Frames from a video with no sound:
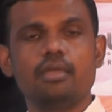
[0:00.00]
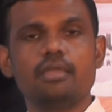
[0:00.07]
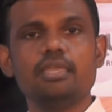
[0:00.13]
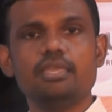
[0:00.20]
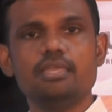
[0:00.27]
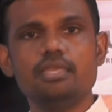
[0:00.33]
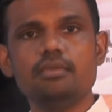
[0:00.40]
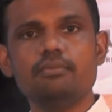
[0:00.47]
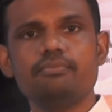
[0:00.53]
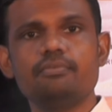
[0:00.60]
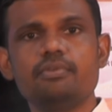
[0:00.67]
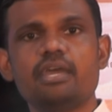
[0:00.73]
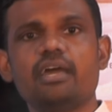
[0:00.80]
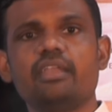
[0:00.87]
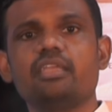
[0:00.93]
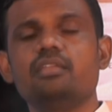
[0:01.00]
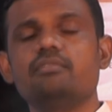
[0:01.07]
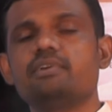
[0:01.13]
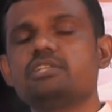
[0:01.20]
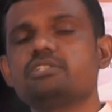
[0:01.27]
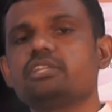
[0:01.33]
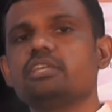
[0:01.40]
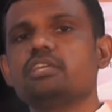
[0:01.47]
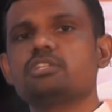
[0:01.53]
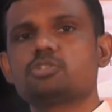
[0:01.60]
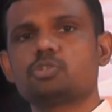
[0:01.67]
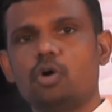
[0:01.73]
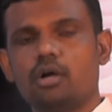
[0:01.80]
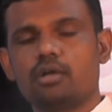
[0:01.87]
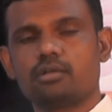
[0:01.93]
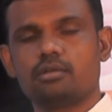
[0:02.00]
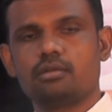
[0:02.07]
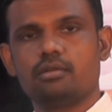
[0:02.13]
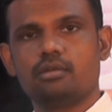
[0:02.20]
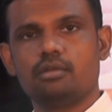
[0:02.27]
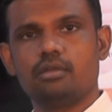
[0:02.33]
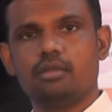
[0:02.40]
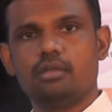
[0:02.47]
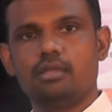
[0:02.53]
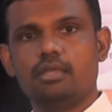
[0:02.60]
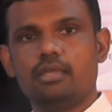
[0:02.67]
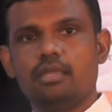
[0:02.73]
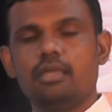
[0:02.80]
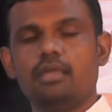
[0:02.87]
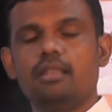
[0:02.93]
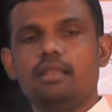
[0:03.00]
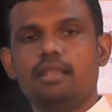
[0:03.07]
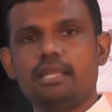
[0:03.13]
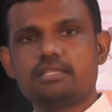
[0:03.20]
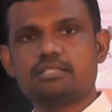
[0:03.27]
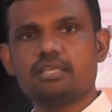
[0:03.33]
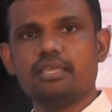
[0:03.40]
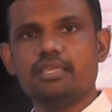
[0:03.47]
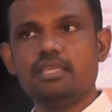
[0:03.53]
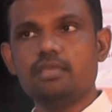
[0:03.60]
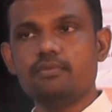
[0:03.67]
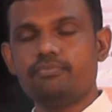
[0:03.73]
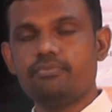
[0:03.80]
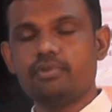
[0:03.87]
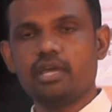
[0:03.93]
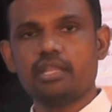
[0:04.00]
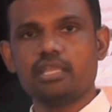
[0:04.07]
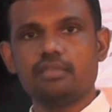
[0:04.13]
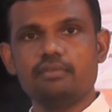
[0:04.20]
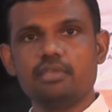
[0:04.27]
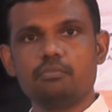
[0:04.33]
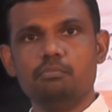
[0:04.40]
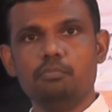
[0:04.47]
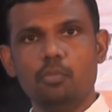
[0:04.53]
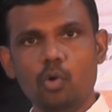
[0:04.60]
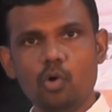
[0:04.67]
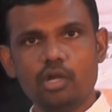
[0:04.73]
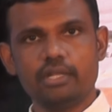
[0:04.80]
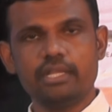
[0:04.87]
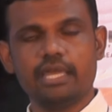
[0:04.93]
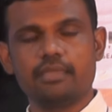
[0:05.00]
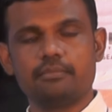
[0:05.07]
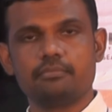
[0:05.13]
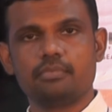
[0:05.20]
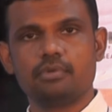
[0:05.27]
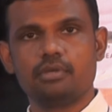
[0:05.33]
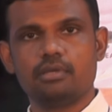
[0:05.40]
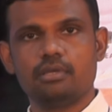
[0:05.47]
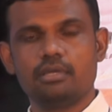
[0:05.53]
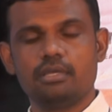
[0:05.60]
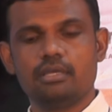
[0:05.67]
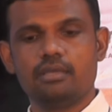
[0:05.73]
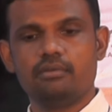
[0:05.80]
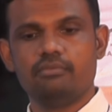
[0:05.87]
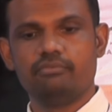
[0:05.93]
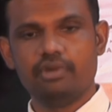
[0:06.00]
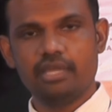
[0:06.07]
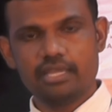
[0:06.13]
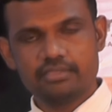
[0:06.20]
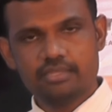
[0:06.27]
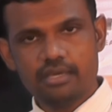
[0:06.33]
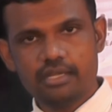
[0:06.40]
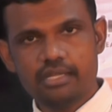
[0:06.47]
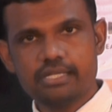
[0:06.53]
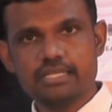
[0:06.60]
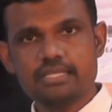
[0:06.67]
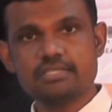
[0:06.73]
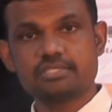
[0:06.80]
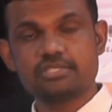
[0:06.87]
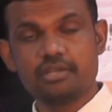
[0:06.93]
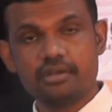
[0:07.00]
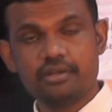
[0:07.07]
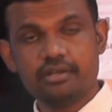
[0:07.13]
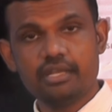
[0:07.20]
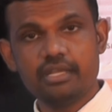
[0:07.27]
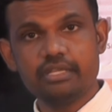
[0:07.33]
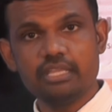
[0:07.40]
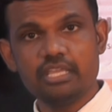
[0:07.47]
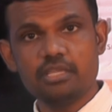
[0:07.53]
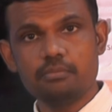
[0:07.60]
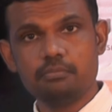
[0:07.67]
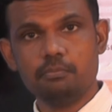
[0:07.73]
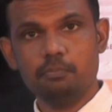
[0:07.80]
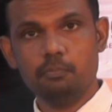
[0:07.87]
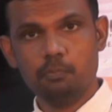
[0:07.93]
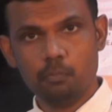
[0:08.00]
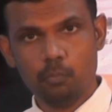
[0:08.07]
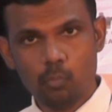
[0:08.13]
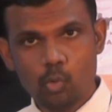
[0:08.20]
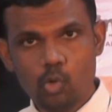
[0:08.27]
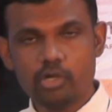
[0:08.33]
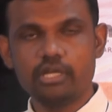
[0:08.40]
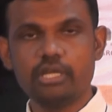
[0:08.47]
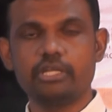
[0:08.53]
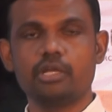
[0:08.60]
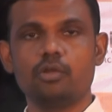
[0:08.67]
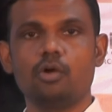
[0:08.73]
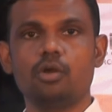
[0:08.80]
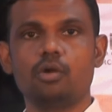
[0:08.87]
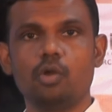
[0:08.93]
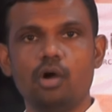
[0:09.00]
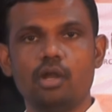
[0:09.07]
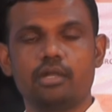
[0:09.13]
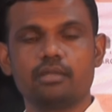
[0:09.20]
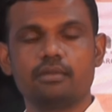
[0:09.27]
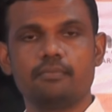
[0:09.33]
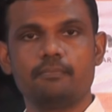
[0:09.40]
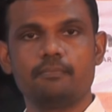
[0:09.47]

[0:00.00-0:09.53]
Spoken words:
If we are investing in stock, let's say if we are giving more time, whether it is generating more return or not,